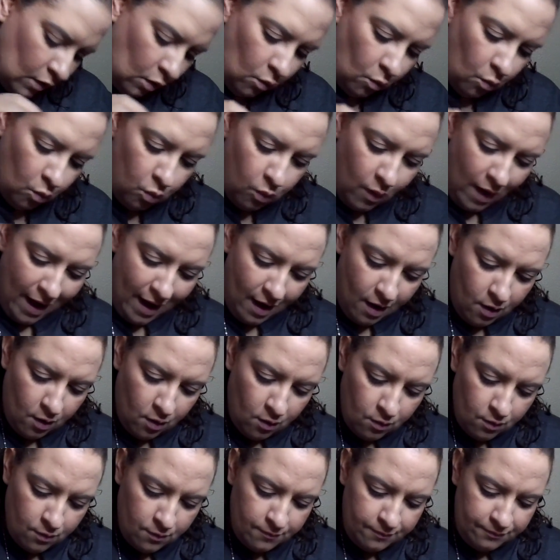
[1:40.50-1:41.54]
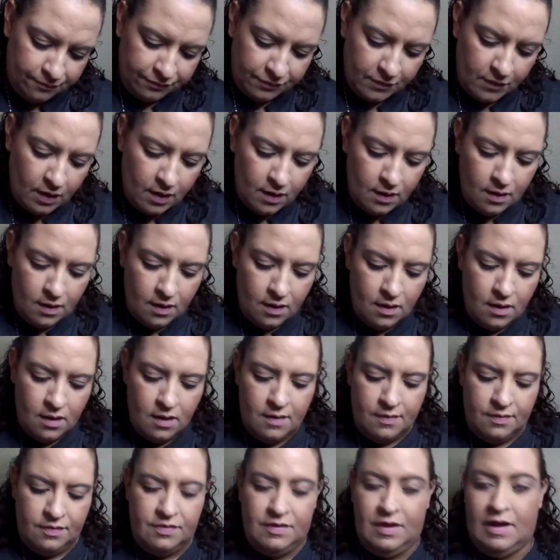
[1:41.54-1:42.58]
Wow.
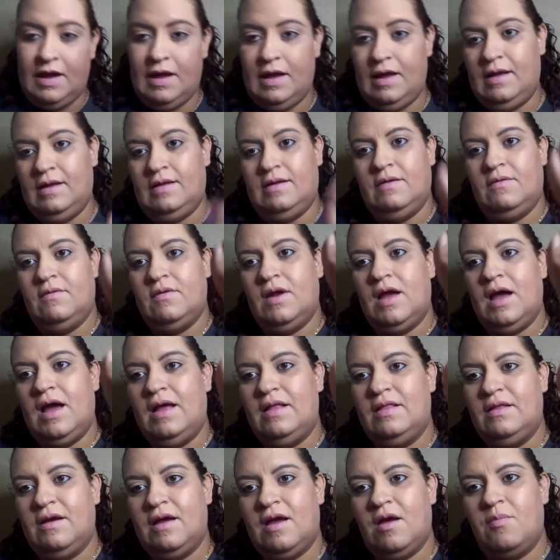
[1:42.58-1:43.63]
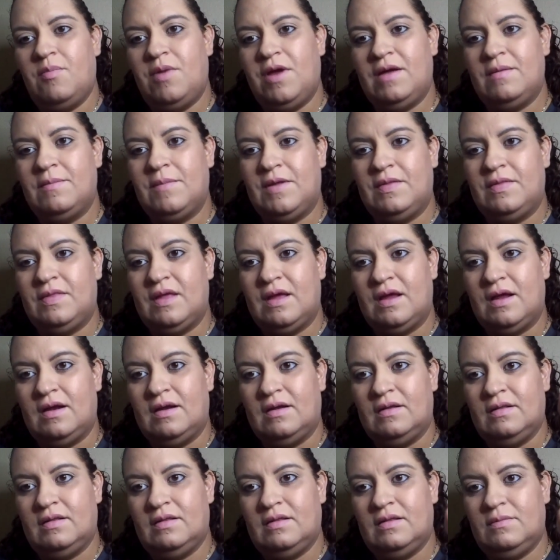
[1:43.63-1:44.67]
They don't lie. Look how pigmented
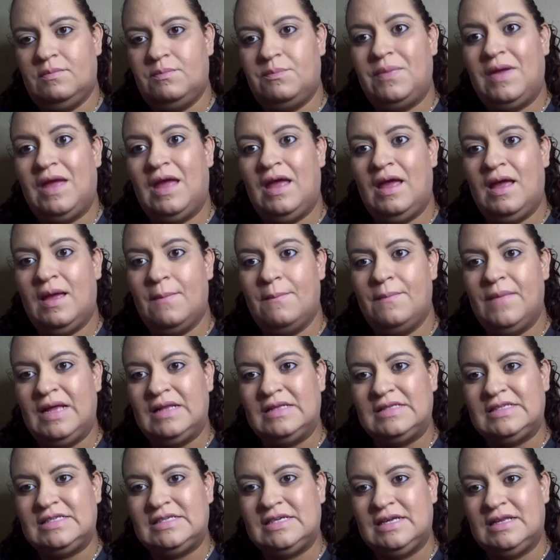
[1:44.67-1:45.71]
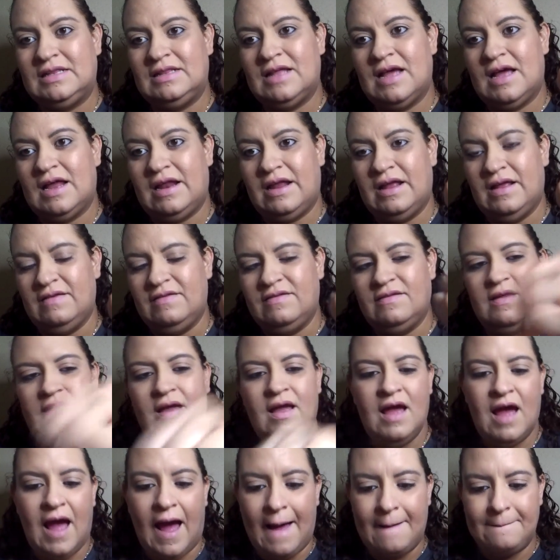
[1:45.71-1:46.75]
that is.
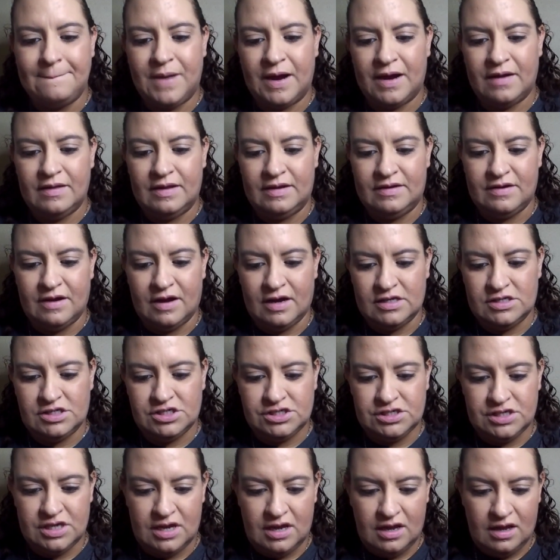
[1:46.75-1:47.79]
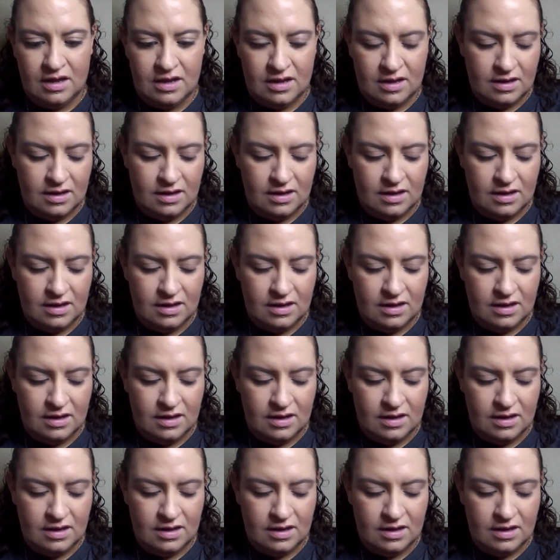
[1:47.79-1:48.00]
I barely touched it.